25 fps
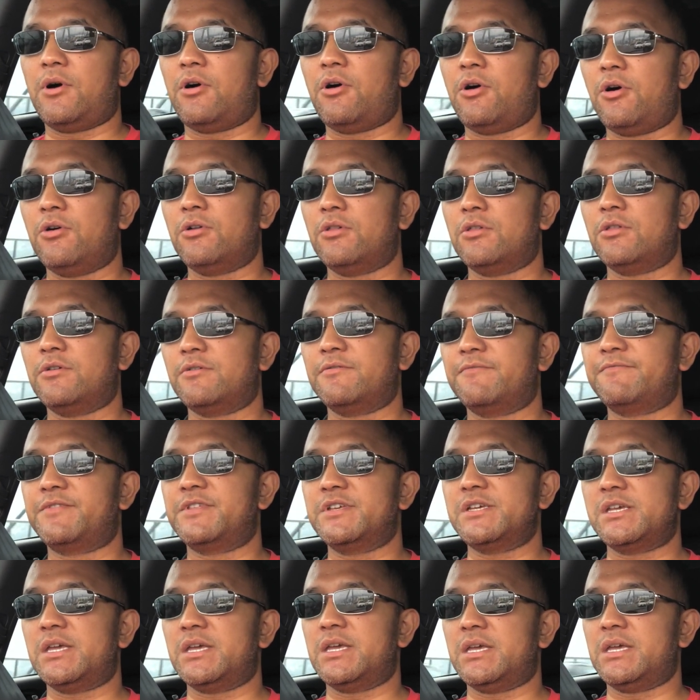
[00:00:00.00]
All of
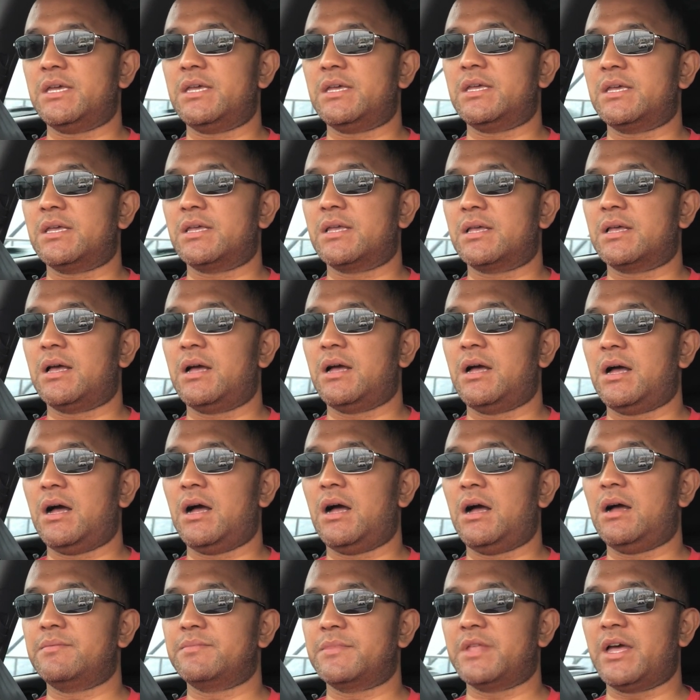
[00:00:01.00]
the
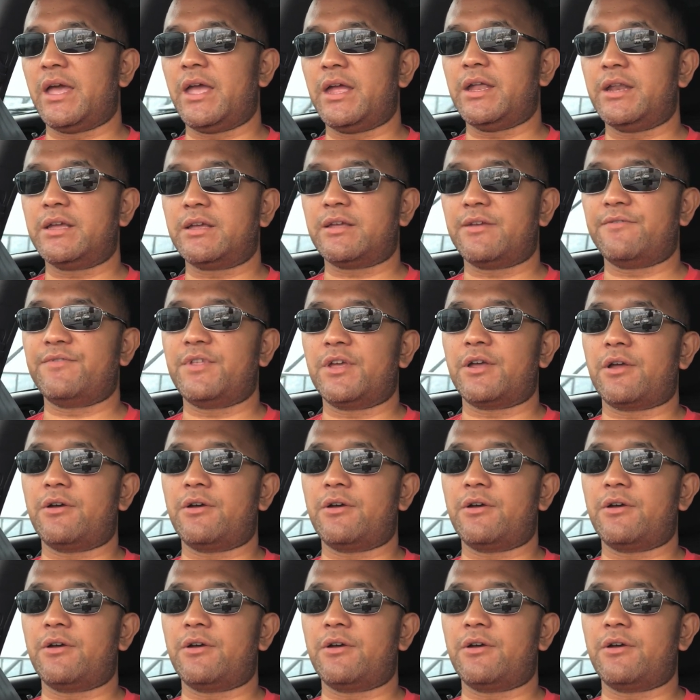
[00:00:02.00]
headache, if they're